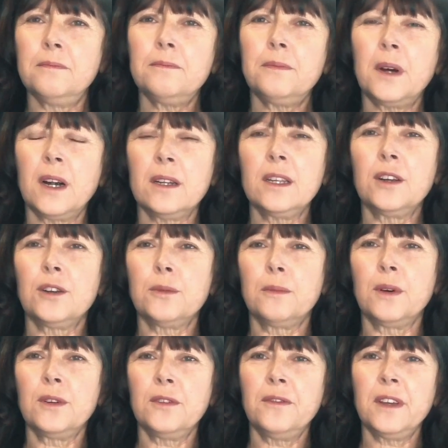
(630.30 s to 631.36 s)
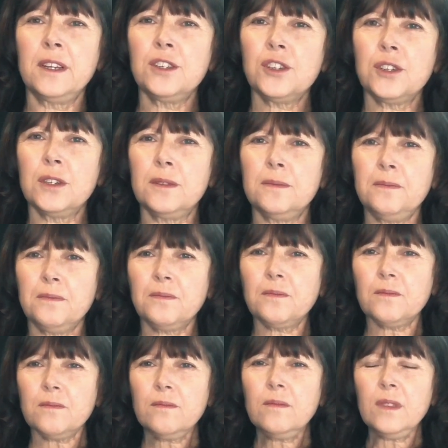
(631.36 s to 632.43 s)
partly her motivation
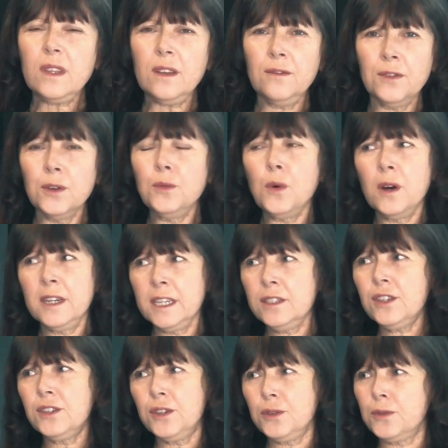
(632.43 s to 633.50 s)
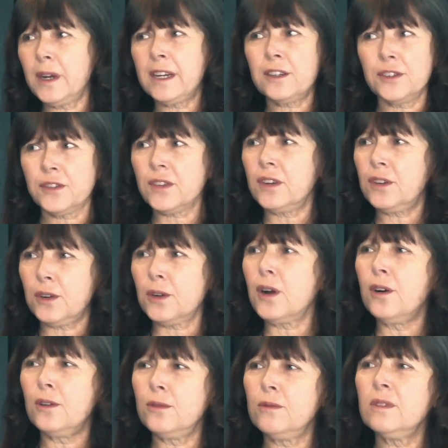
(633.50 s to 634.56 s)
for wanting to do records on her
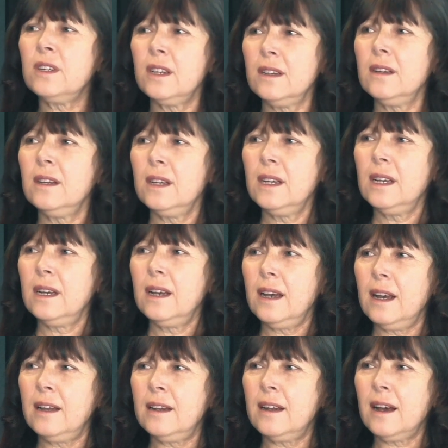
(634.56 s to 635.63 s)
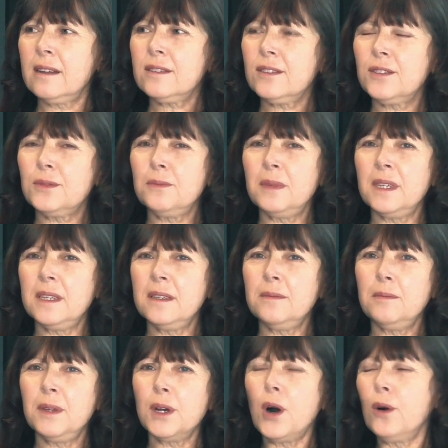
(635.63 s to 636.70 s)
own and not to be
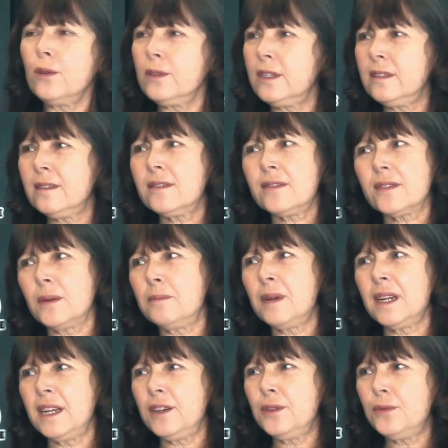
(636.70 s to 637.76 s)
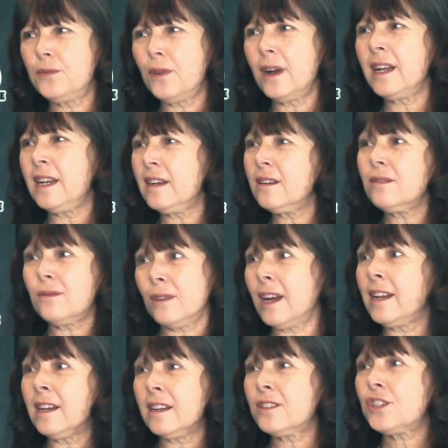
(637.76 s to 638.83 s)
beholden to somebody
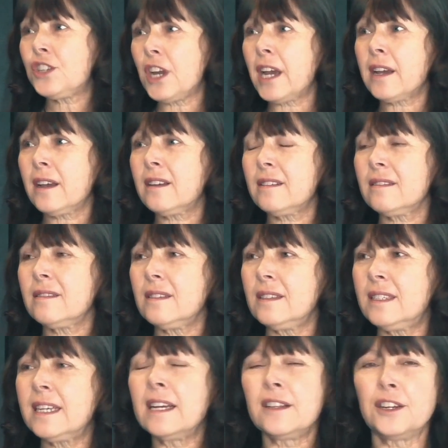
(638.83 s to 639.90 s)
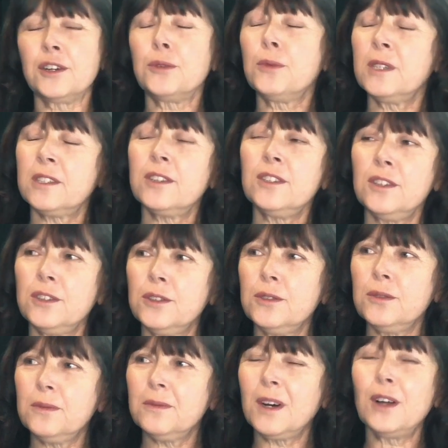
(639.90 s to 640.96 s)
writing a check and telling her what to do. Yeah.
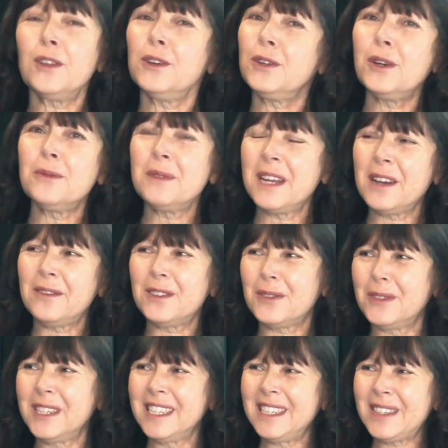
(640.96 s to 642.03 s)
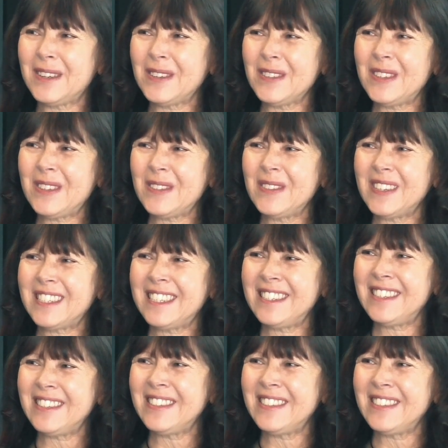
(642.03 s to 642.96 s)
Although nobody ever really told her what to do.